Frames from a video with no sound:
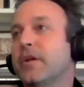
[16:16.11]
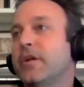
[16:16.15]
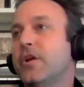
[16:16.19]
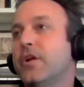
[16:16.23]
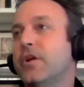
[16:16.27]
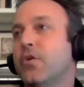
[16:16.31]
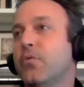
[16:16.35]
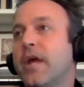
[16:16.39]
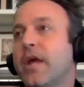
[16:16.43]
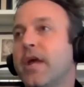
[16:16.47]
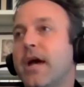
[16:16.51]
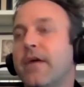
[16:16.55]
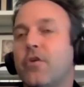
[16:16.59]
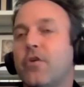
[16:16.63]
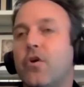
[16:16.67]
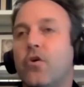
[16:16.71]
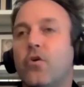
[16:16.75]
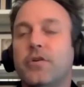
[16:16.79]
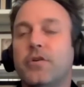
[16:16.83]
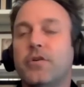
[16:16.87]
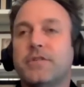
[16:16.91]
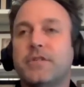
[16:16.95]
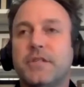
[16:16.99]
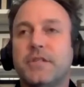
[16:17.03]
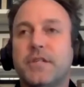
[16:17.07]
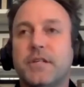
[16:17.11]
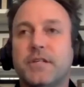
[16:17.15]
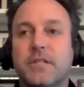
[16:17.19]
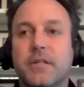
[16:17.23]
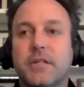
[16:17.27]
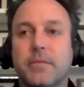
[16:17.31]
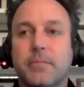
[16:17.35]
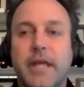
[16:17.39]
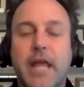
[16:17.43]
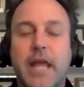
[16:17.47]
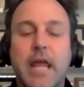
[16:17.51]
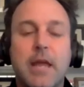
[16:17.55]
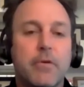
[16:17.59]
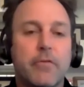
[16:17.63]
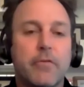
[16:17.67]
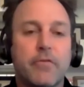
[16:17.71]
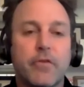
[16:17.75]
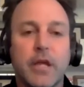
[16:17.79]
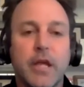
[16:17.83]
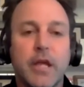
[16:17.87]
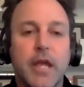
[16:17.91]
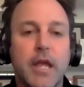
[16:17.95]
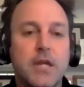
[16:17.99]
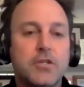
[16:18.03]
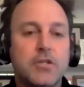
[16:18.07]
we have a whole system
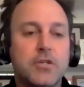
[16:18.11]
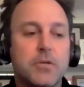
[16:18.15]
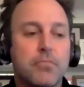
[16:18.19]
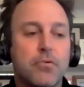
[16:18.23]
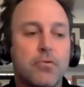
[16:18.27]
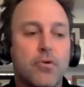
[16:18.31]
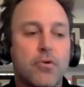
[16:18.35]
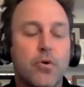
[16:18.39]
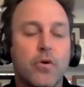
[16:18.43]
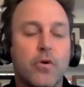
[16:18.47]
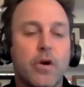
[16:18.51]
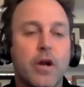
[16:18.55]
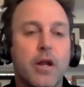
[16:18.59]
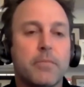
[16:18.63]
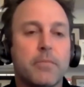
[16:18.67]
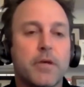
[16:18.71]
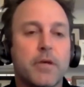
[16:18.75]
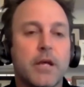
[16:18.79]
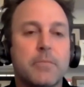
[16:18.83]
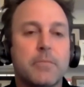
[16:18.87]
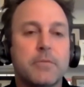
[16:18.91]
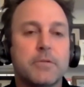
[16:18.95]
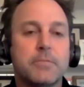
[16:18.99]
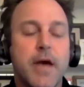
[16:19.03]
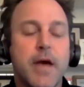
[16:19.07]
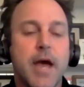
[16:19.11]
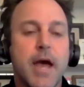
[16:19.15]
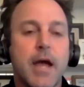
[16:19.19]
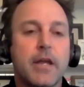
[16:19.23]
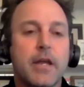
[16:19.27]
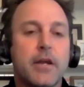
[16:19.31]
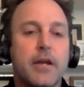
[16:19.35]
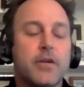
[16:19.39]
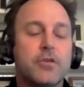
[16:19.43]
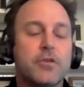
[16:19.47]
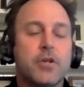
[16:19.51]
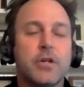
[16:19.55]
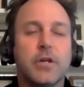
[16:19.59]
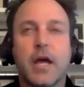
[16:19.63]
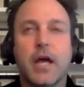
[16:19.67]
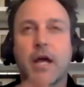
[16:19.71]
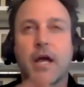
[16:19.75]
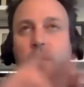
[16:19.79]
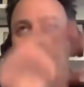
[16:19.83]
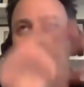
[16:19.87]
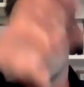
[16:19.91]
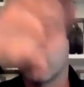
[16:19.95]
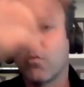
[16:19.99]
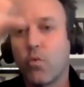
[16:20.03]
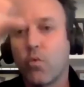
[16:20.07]
gamification program that comes back and it
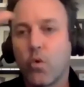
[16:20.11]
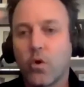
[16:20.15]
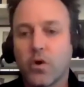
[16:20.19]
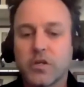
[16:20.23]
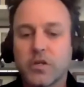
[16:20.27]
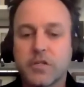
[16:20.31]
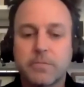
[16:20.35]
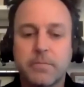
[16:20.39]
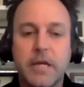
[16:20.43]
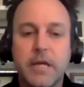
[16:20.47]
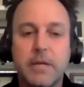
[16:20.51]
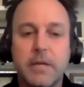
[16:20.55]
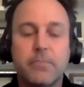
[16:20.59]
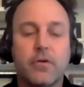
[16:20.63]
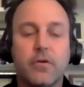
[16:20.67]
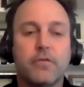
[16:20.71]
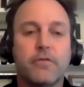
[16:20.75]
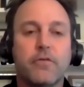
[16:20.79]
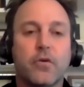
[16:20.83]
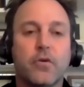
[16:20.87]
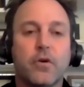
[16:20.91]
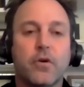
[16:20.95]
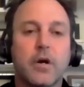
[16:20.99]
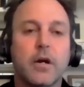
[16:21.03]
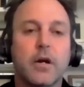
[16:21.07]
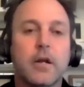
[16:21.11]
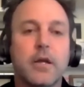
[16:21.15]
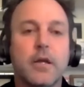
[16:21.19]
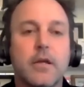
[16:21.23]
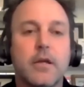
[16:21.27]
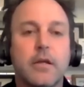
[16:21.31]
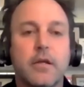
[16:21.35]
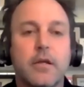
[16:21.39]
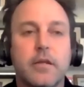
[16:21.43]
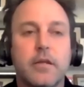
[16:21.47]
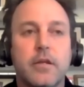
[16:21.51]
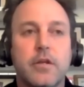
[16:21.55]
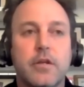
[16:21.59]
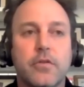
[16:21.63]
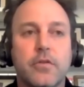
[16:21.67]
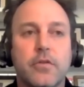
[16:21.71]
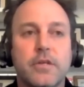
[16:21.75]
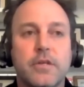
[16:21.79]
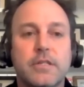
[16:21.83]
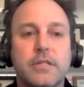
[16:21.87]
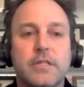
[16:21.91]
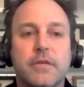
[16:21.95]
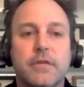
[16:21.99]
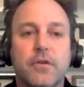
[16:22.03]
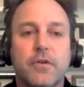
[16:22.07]
kind of rewards people for,
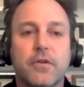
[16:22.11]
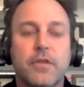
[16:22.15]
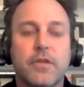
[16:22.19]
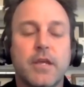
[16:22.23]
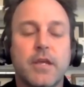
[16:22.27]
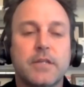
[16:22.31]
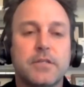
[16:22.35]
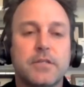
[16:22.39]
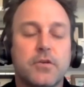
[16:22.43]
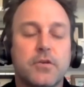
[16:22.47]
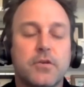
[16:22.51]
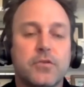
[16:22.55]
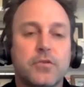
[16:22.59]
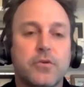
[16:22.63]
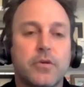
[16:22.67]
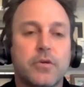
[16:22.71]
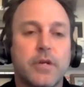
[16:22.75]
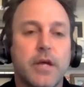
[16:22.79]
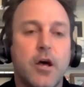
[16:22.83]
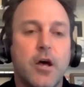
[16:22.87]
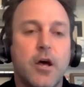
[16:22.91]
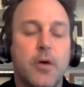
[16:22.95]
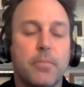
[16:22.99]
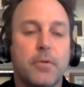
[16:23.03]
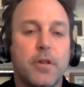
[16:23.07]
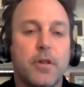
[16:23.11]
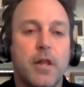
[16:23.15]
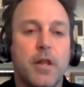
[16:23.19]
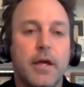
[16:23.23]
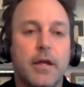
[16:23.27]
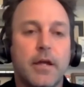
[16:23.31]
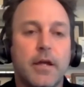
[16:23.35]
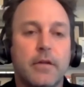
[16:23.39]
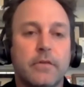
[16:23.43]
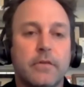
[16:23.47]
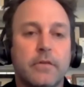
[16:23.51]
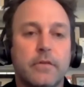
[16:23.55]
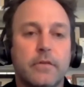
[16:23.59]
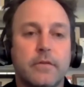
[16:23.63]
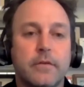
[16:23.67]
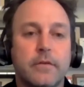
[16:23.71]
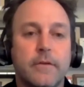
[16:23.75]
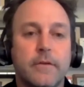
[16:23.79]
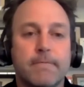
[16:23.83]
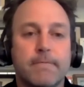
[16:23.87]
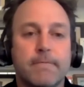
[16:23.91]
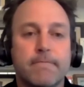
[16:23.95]
these different things that they're doing to help clients.